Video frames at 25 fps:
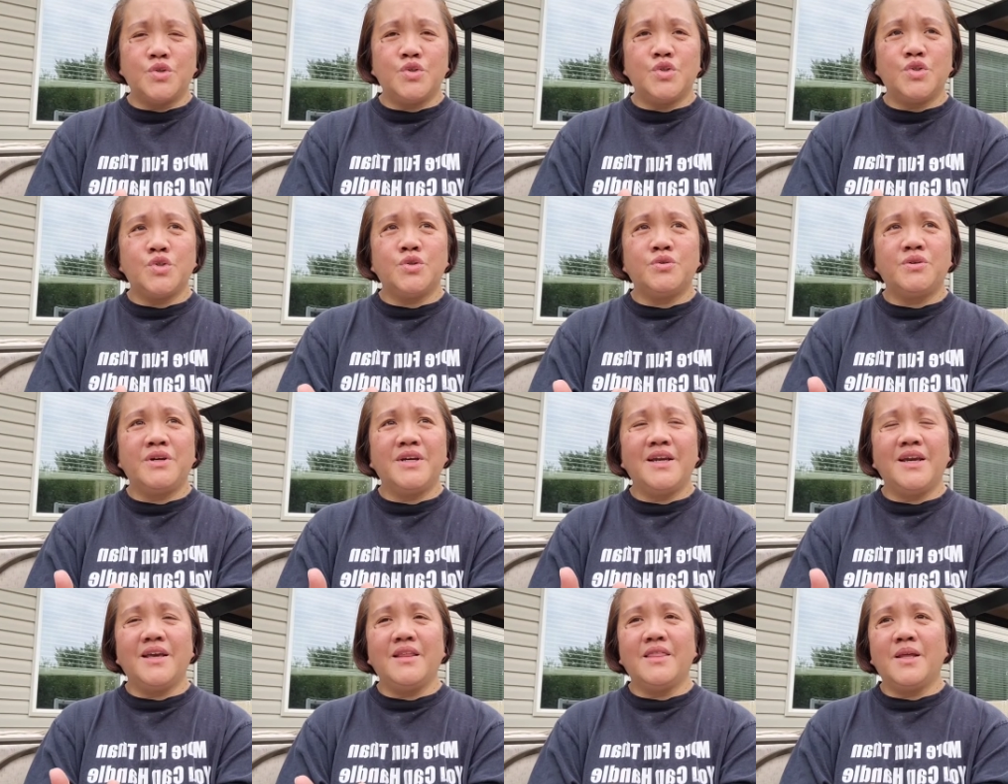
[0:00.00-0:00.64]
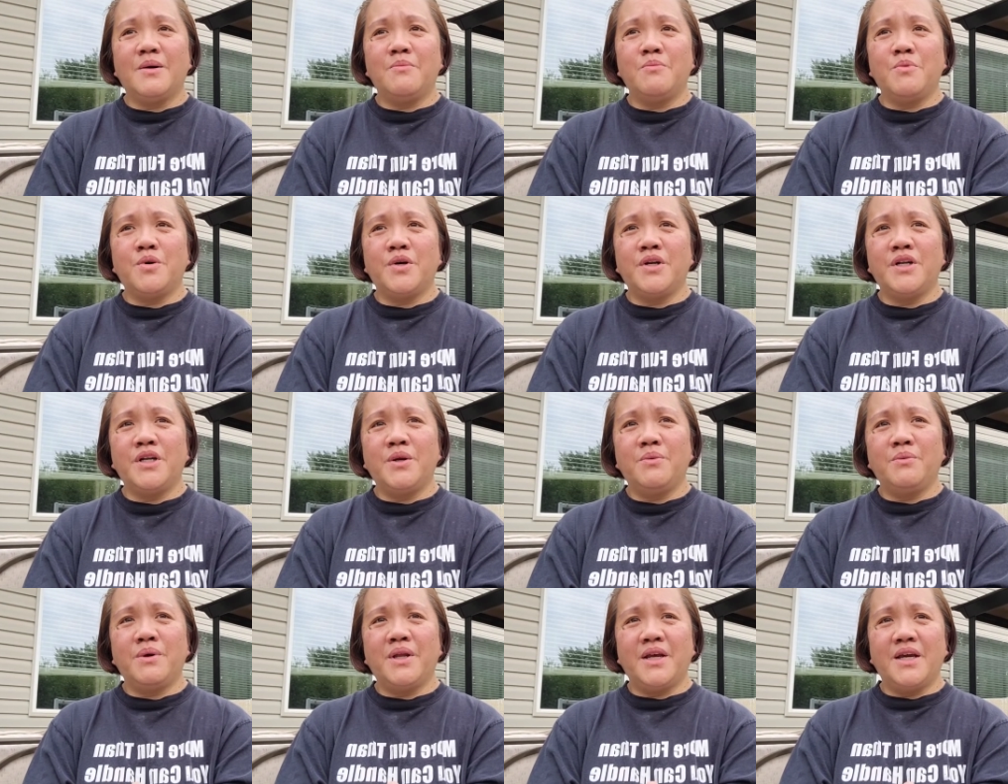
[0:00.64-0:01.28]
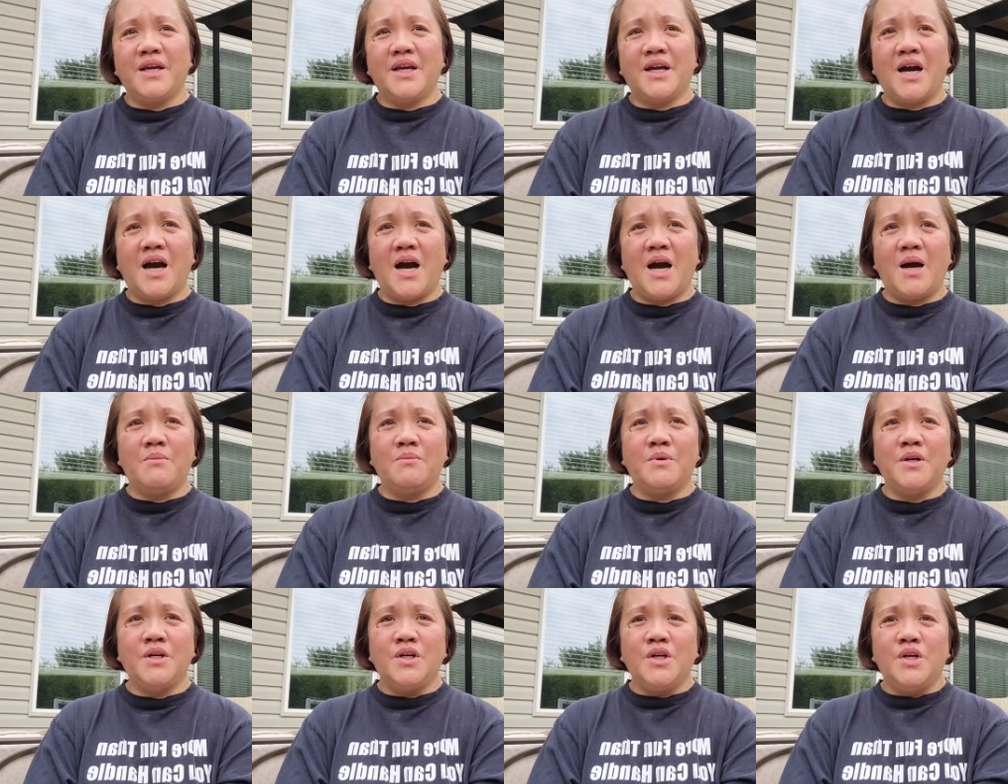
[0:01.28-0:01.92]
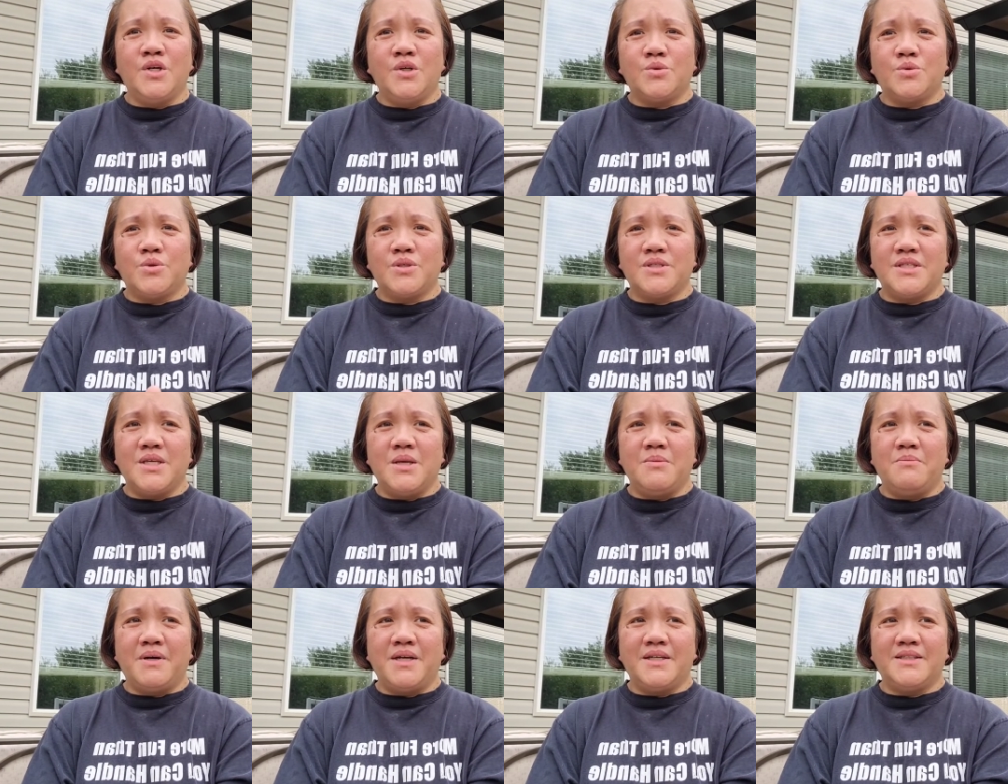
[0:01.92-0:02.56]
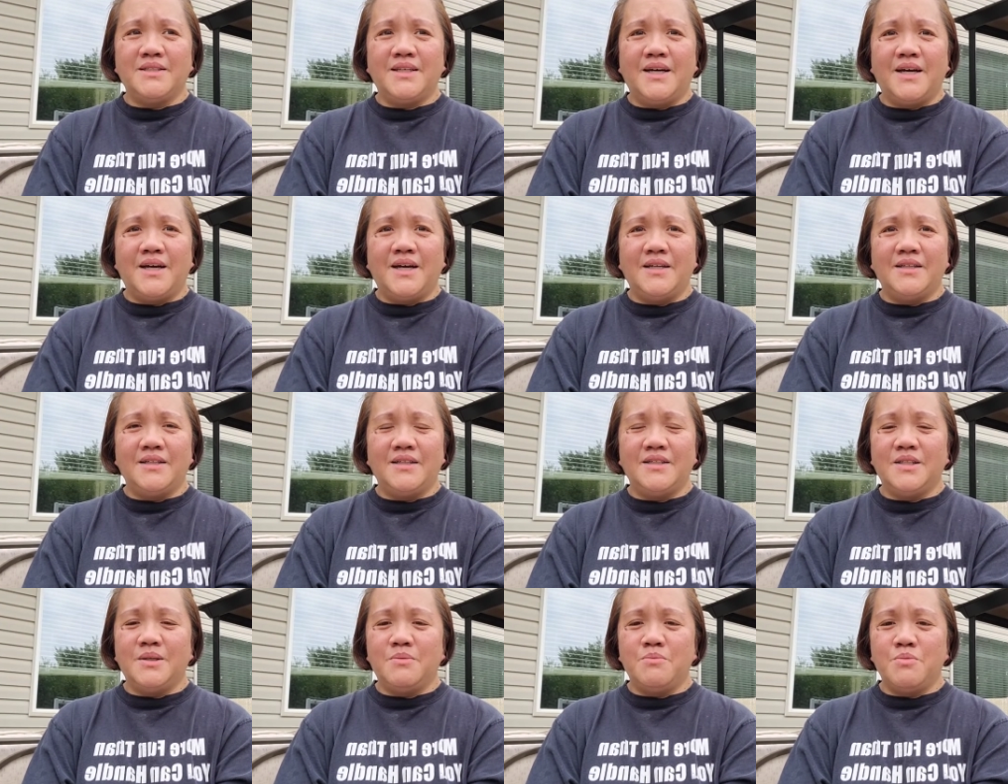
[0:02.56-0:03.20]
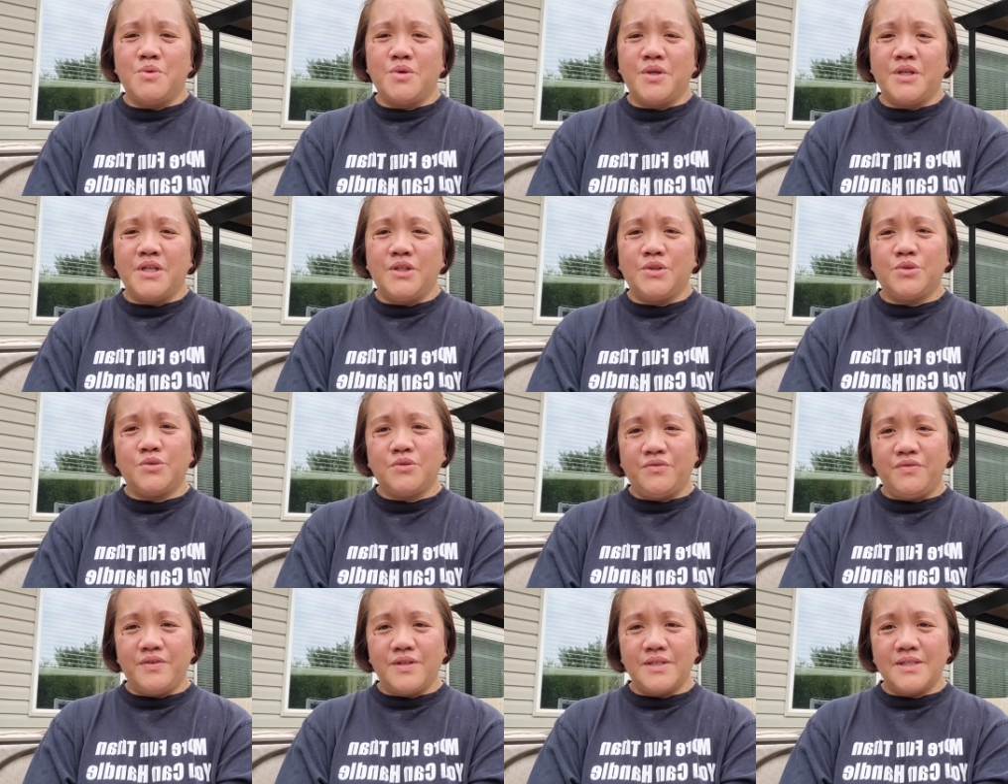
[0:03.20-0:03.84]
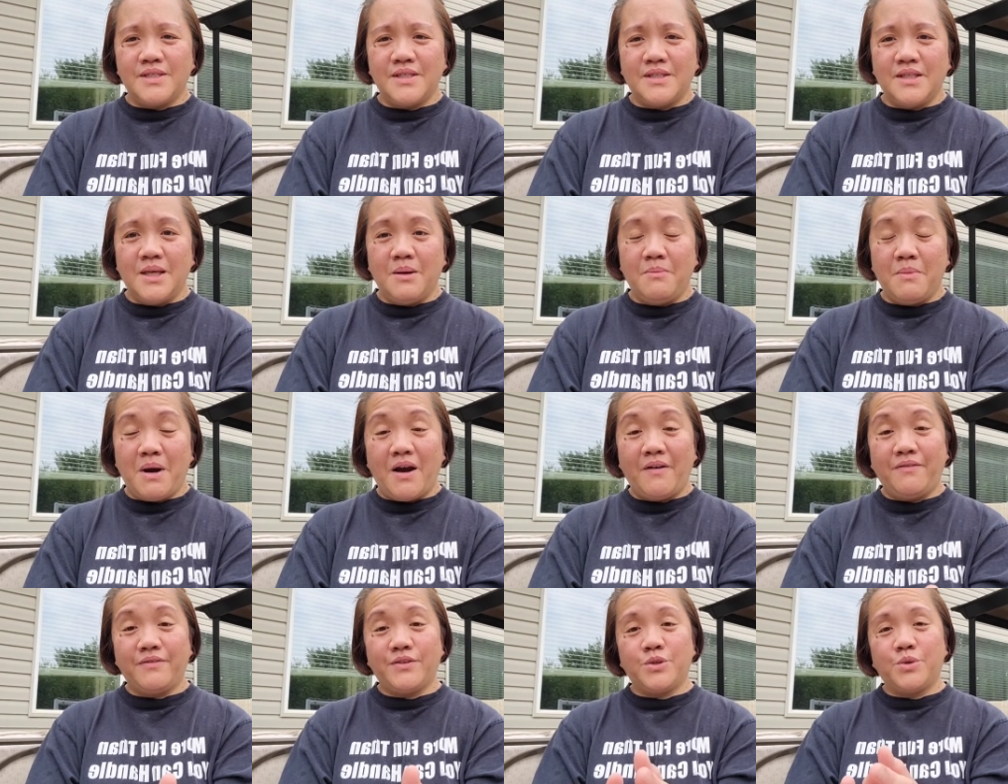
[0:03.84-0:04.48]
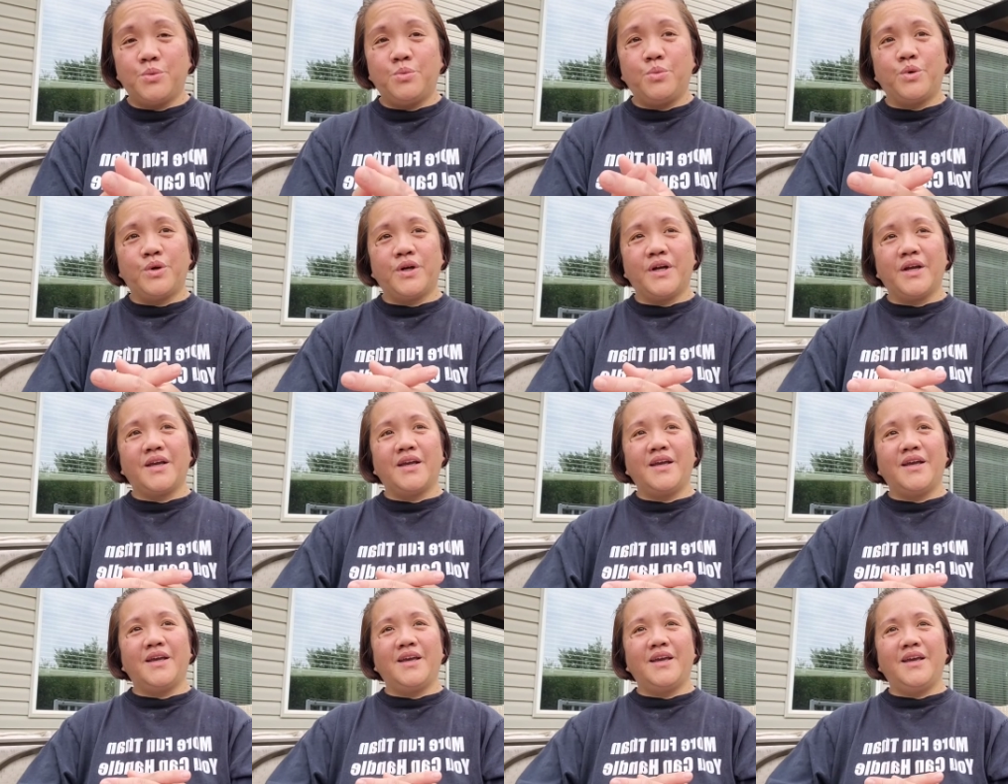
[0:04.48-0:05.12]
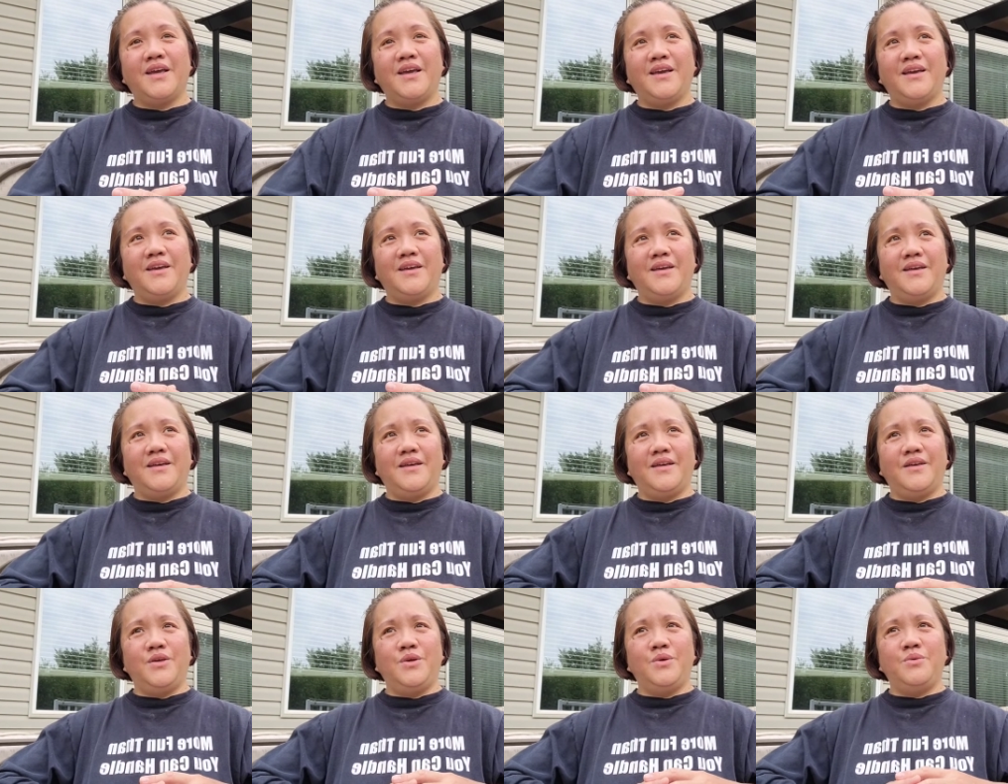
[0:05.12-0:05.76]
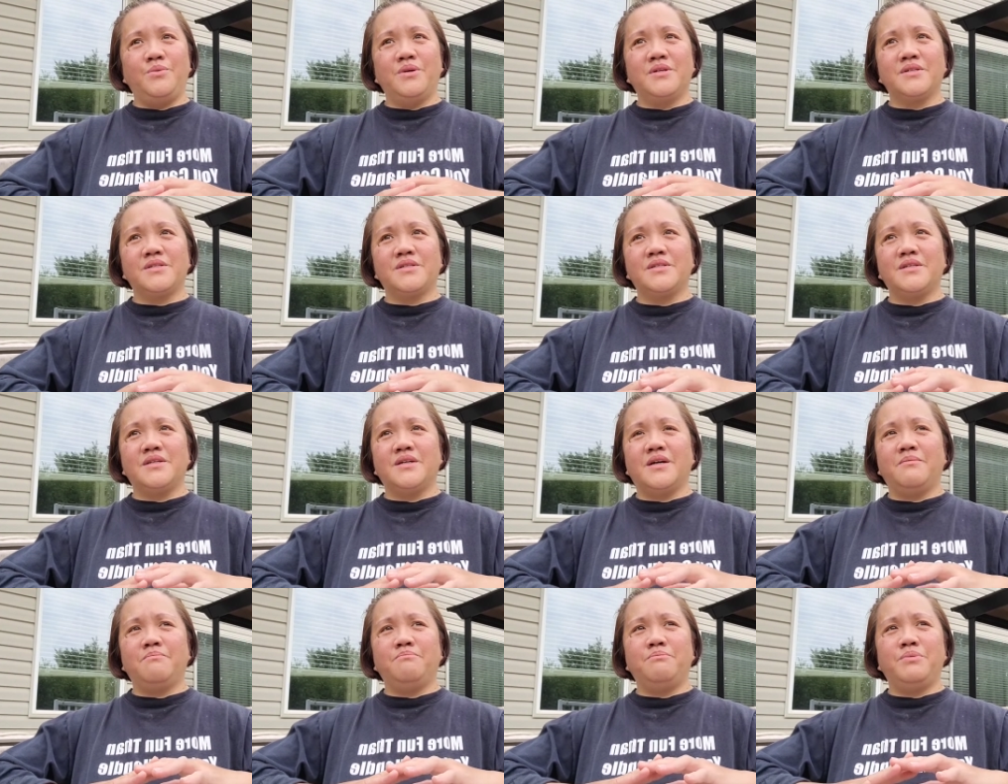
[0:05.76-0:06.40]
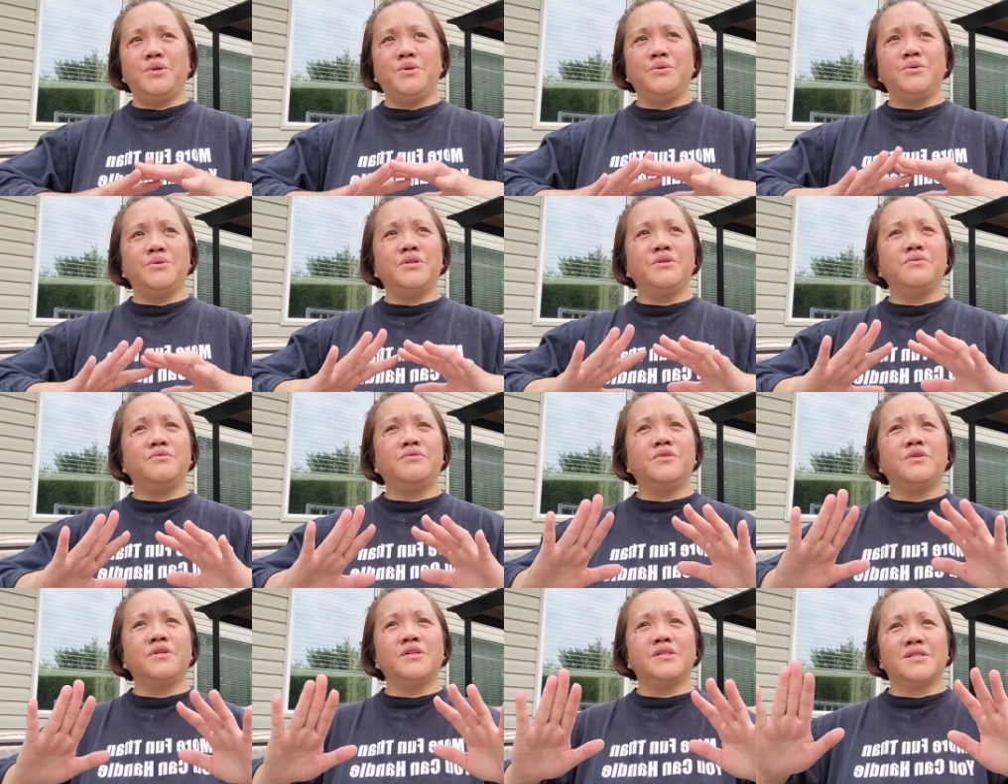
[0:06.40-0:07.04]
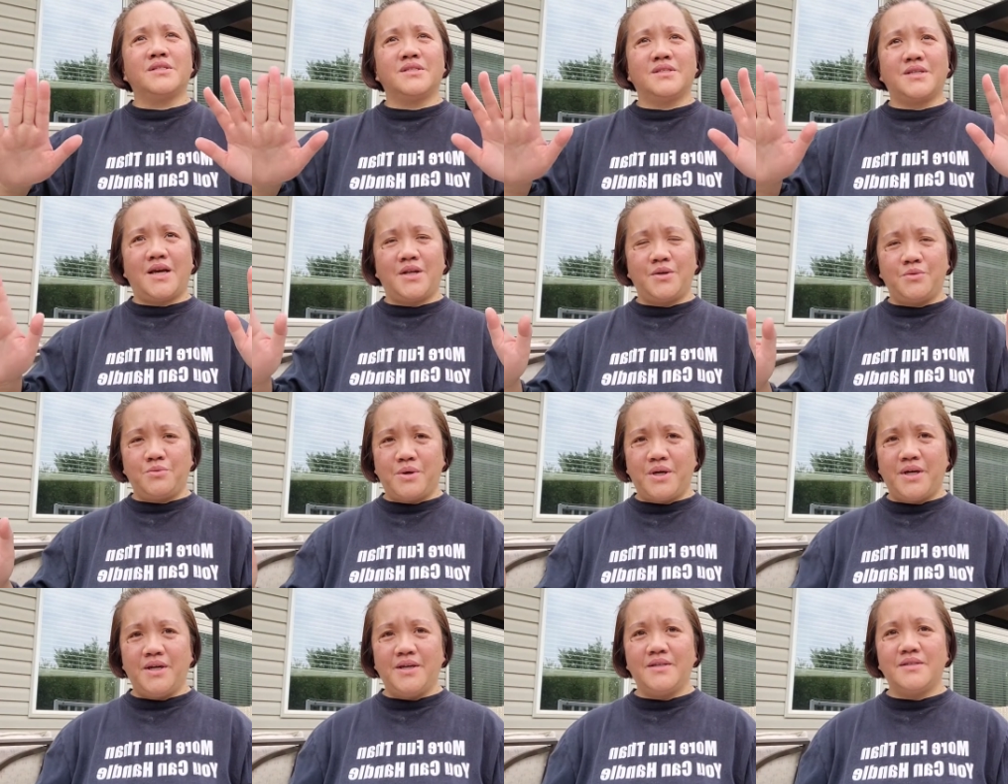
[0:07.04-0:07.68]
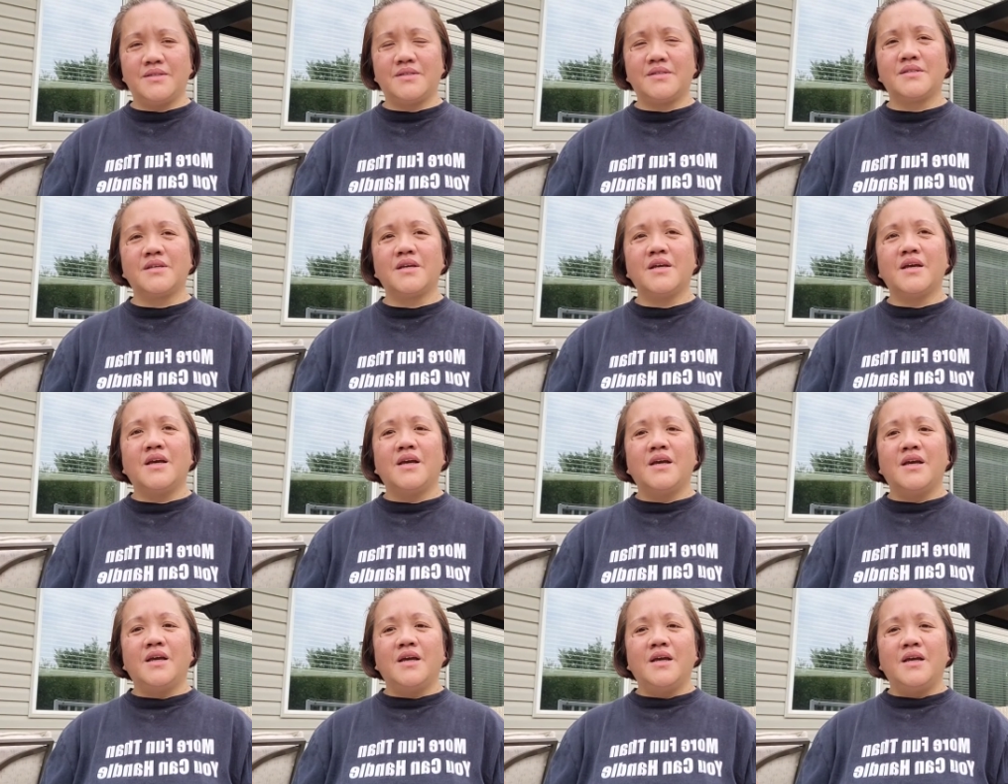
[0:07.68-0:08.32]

So during in the morning when I come to see my dad in the morning to visit him after work, you will see a beautiful sunrise